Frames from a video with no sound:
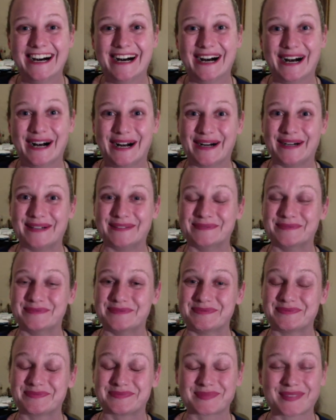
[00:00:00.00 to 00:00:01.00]

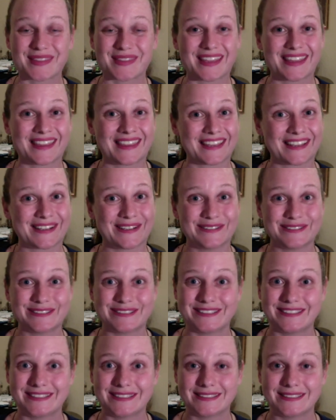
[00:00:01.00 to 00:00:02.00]
The
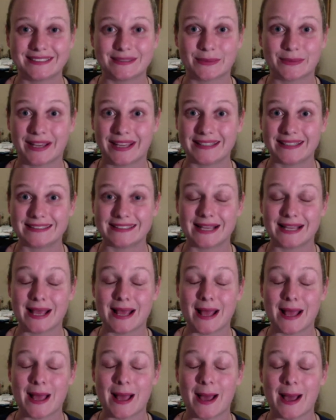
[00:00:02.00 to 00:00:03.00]
concert went
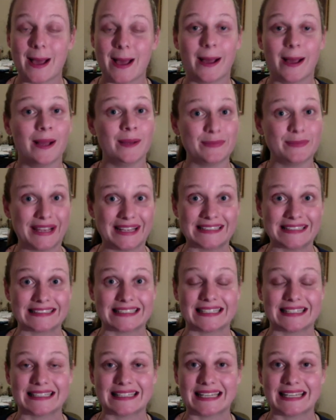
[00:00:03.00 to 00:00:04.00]

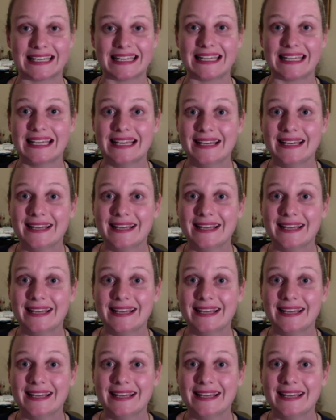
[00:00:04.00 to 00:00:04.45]
amazingly,